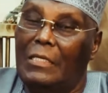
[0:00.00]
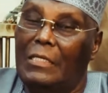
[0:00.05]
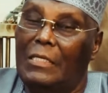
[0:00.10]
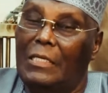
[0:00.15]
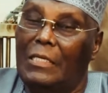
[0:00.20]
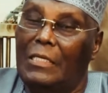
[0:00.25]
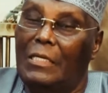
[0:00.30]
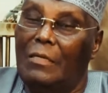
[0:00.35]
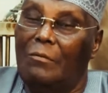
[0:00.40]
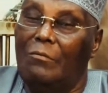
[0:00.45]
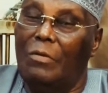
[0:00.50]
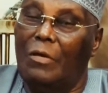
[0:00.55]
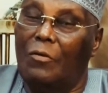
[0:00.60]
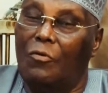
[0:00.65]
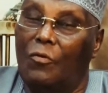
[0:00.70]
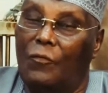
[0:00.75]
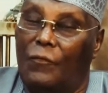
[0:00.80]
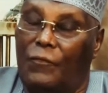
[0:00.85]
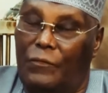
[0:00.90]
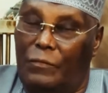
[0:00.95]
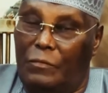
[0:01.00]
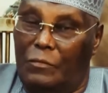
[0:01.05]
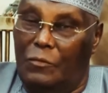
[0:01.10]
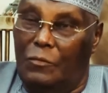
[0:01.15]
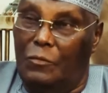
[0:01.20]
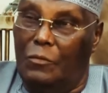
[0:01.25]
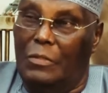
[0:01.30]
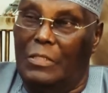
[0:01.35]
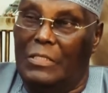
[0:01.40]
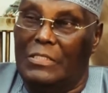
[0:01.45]
and a number of
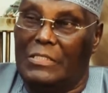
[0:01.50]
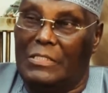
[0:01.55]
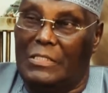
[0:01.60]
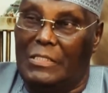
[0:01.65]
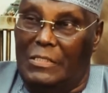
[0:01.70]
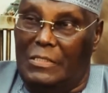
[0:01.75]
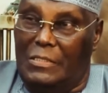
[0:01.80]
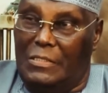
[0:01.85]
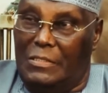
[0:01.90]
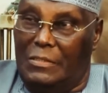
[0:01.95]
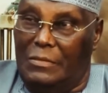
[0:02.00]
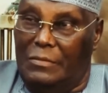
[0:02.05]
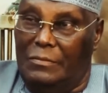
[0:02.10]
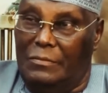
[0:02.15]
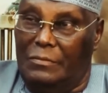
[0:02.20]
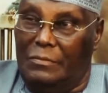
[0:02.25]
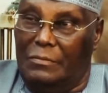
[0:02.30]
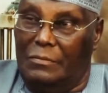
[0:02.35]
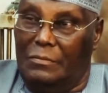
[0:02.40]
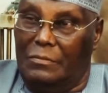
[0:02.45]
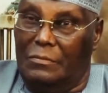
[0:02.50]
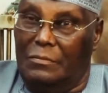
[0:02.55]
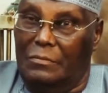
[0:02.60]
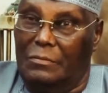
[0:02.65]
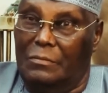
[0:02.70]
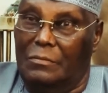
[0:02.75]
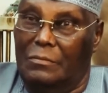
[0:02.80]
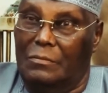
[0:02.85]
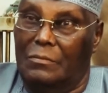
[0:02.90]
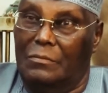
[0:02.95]
northern states
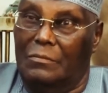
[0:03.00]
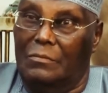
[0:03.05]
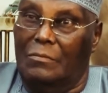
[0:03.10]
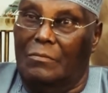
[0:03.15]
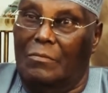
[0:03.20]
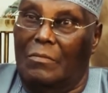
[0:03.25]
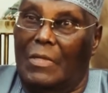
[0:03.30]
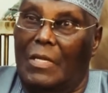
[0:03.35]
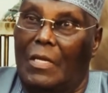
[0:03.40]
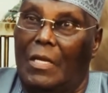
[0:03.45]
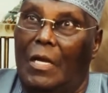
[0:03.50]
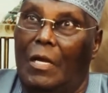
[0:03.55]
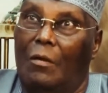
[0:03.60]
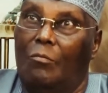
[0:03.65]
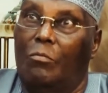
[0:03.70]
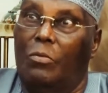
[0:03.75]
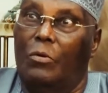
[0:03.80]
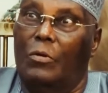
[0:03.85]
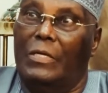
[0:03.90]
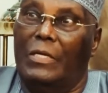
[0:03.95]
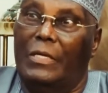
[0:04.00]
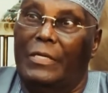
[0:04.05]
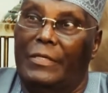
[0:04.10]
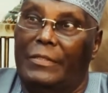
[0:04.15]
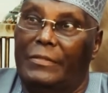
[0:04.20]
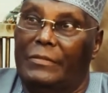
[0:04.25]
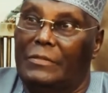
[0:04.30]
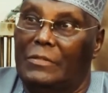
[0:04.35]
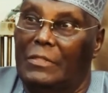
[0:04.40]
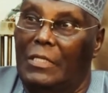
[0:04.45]
are
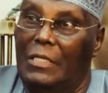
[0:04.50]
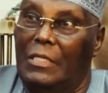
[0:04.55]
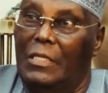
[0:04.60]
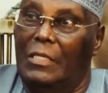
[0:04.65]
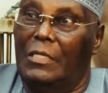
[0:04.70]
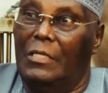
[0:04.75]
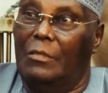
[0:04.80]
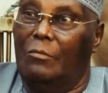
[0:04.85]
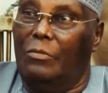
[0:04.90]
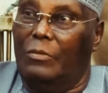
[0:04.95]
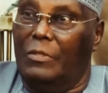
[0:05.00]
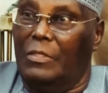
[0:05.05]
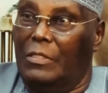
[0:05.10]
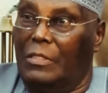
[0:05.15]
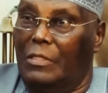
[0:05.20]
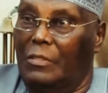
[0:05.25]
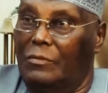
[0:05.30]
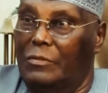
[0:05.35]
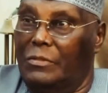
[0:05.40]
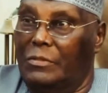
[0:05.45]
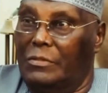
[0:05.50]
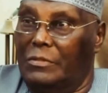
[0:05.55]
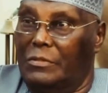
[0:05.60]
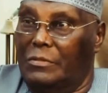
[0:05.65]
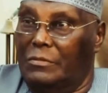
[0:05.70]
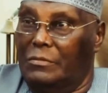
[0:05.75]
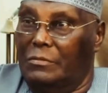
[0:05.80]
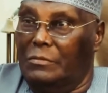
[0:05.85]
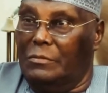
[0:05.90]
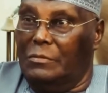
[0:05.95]
bordering other neighboring countries.